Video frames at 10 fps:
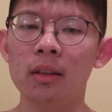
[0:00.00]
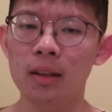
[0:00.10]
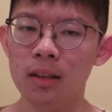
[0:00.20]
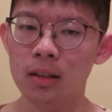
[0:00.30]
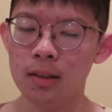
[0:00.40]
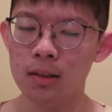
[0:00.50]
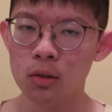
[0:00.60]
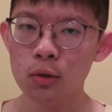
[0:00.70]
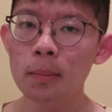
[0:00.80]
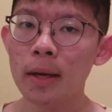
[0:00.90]
the
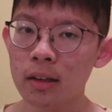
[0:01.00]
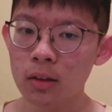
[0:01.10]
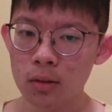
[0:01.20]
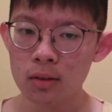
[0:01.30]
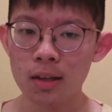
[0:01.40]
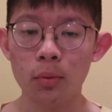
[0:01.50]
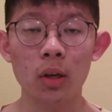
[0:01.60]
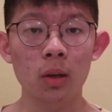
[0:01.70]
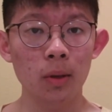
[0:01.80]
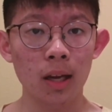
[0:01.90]
2 mega units that we're
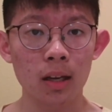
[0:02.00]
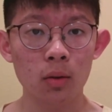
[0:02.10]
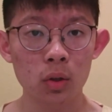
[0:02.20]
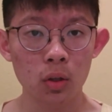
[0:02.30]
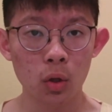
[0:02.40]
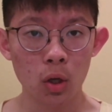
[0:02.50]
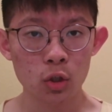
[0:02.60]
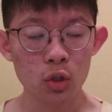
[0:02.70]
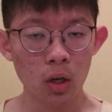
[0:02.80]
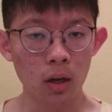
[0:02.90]
going to be getting with the
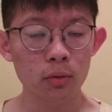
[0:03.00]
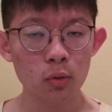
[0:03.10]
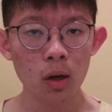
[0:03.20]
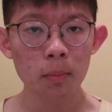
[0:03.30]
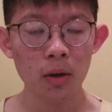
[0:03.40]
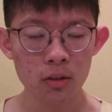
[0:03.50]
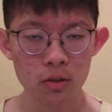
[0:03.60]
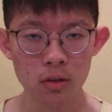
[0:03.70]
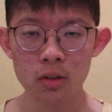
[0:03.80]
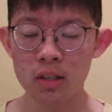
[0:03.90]
launch of Squad
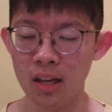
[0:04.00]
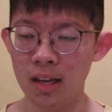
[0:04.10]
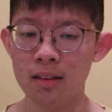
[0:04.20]
Busters